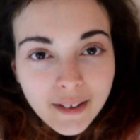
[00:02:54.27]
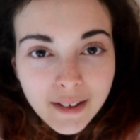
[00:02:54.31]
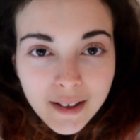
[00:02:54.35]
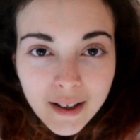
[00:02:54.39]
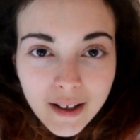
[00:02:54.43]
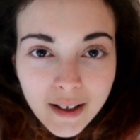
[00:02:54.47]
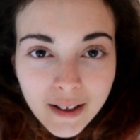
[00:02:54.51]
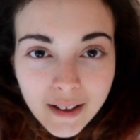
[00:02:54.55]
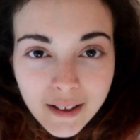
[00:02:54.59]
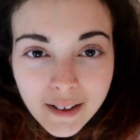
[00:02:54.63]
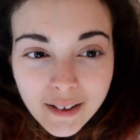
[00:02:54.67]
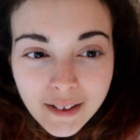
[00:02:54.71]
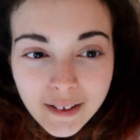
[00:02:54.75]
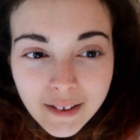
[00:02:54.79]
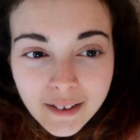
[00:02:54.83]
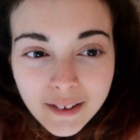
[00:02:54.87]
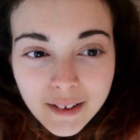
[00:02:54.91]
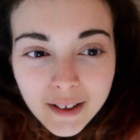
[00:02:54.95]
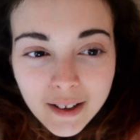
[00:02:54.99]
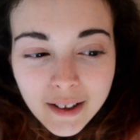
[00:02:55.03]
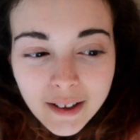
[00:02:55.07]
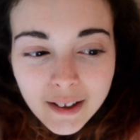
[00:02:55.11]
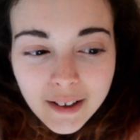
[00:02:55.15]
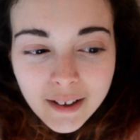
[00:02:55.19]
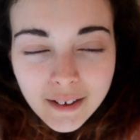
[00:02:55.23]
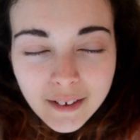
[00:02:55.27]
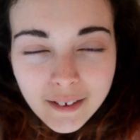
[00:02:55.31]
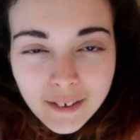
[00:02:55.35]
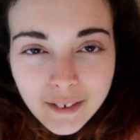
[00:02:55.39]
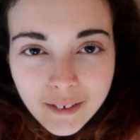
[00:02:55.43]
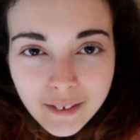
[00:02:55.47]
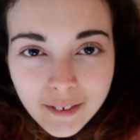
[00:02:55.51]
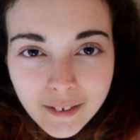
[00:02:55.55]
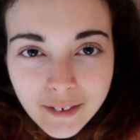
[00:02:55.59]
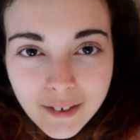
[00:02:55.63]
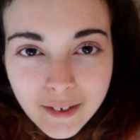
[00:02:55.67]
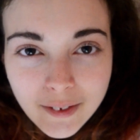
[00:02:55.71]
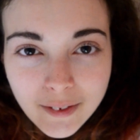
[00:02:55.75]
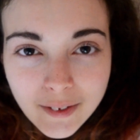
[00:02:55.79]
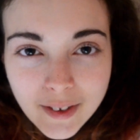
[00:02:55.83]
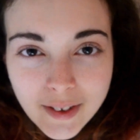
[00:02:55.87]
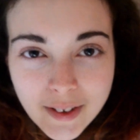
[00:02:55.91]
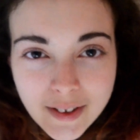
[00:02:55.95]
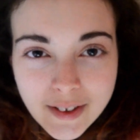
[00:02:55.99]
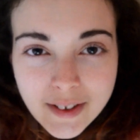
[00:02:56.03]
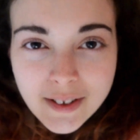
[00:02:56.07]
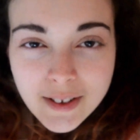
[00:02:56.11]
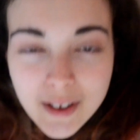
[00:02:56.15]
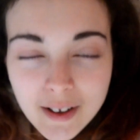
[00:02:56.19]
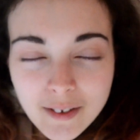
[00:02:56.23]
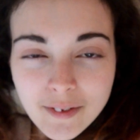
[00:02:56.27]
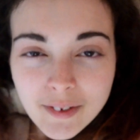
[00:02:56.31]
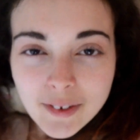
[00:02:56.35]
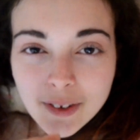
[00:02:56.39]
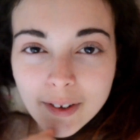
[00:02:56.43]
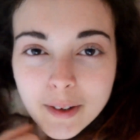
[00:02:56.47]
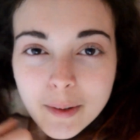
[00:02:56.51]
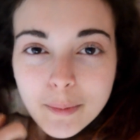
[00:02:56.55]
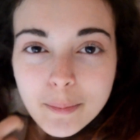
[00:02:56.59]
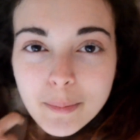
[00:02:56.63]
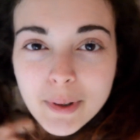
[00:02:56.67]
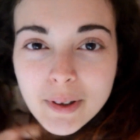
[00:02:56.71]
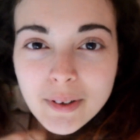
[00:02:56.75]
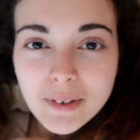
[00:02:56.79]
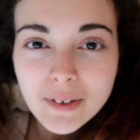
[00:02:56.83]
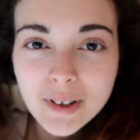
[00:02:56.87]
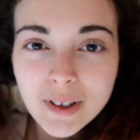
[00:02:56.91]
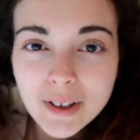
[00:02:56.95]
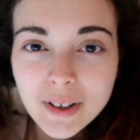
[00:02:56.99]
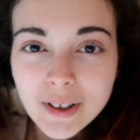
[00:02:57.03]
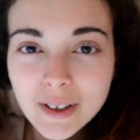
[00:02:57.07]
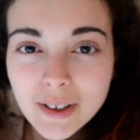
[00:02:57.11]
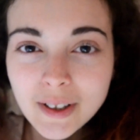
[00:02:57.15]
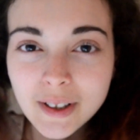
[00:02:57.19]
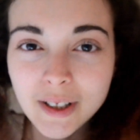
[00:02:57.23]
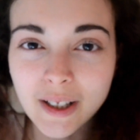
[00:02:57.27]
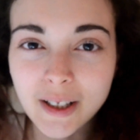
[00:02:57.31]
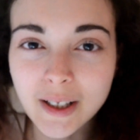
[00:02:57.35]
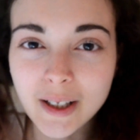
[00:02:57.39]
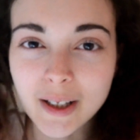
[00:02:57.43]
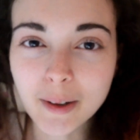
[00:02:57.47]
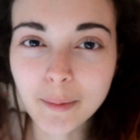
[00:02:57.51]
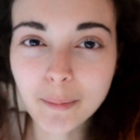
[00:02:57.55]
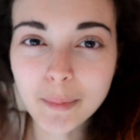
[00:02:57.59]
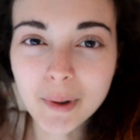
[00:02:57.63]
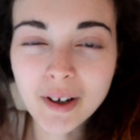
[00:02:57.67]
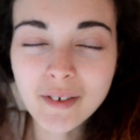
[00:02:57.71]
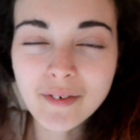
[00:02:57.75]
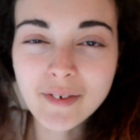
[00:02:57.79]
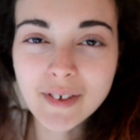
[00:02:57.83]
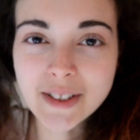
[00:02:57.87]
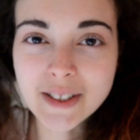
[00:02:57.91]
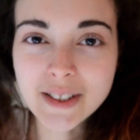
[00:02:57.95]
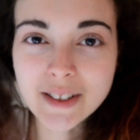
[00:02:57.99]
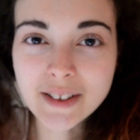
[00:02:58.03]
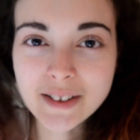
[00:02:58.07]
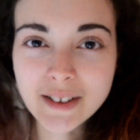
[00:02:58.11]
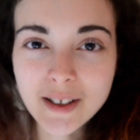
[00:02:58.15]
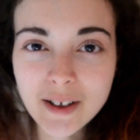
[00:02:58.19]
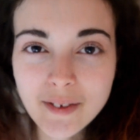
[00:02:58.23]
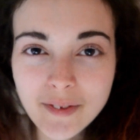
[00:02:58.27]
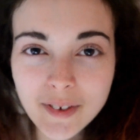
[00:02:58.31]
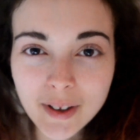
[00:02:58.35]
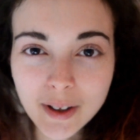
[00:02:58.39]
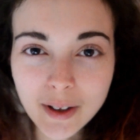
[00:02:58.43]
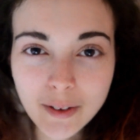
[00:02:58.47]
then like doing stuff on the computer and eating breakfast and stuff,